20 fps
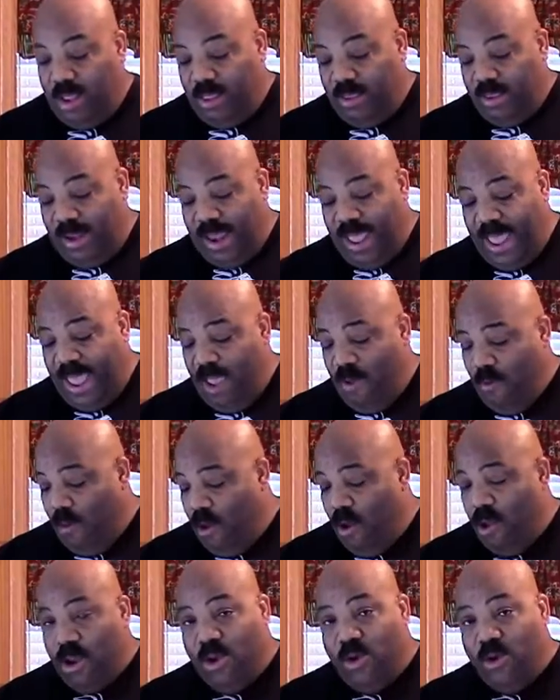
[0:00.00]
Today we're
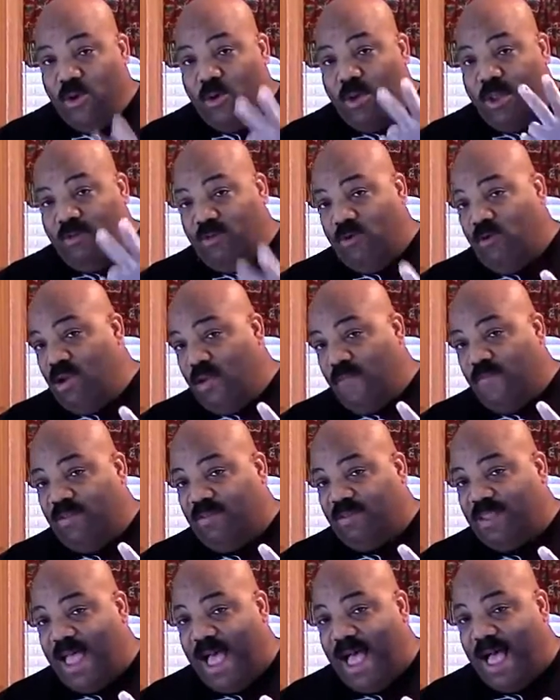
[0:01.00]
gonna do it two different
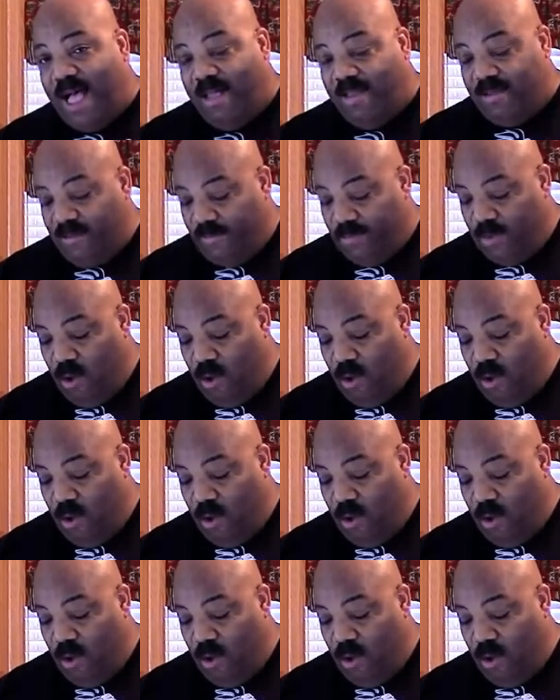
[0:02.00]
styles.